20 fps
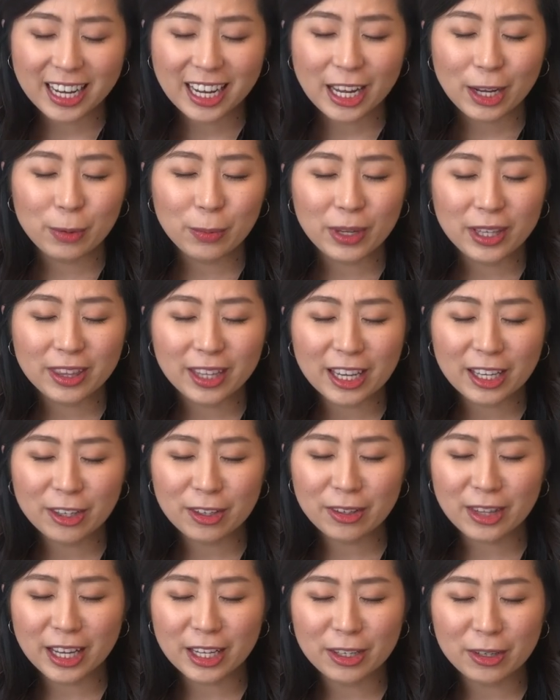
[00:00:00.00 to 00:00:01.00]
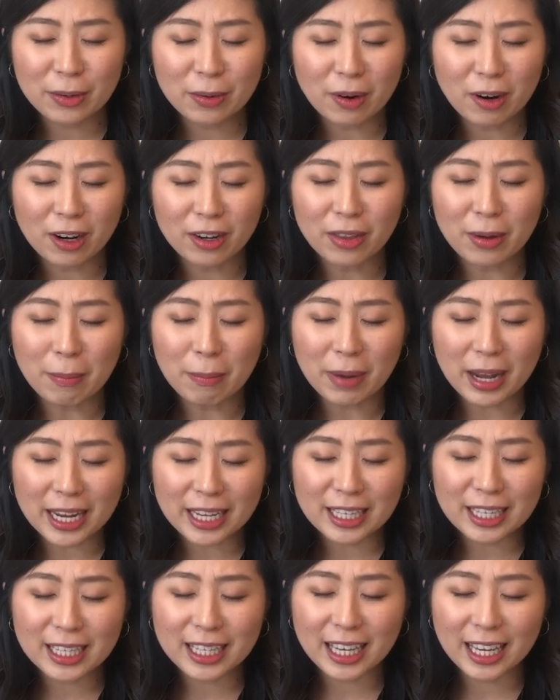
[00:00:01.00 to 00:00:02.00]
and we thank you that you are the
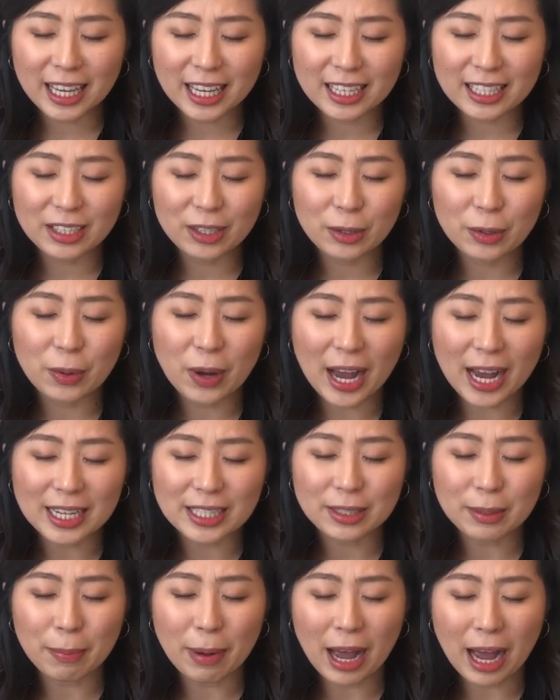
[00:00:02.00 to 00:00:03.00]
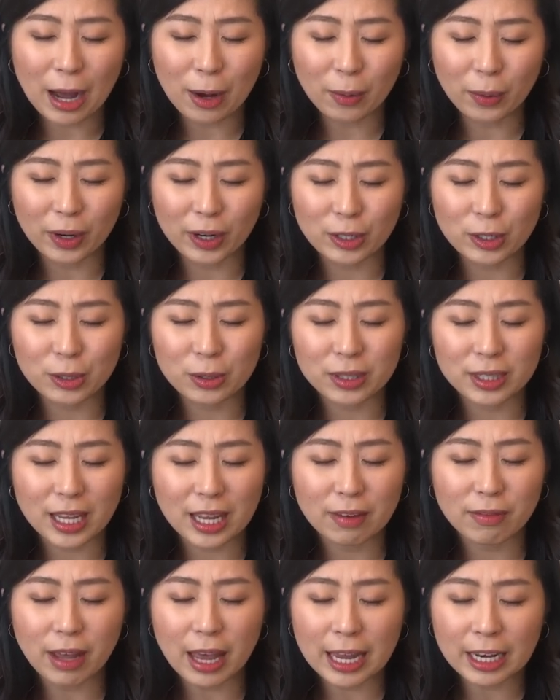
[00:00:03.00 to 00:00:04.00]
mighty King who has the power to
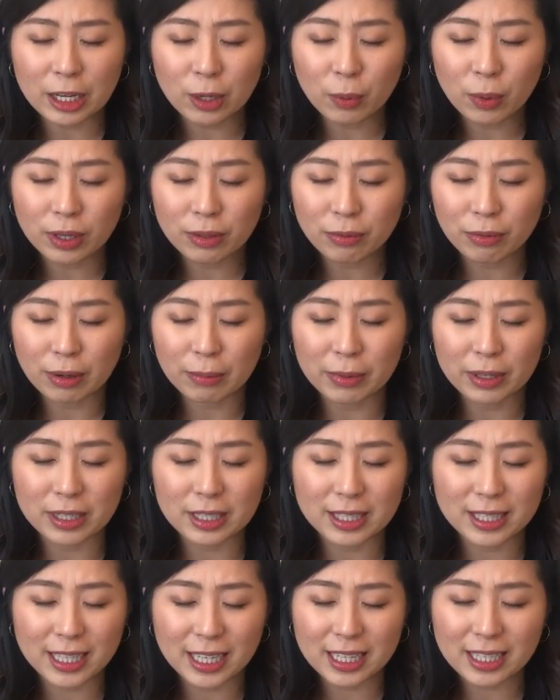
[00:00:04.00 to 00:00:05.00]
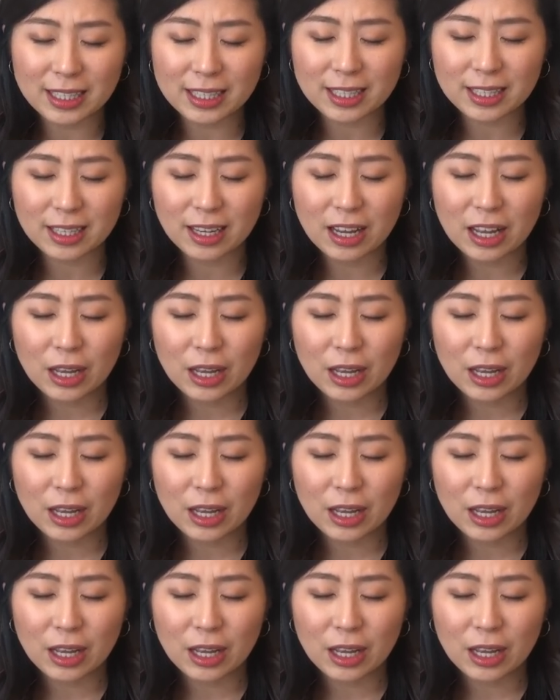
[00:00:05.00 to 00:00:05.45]
save anyone from their sins.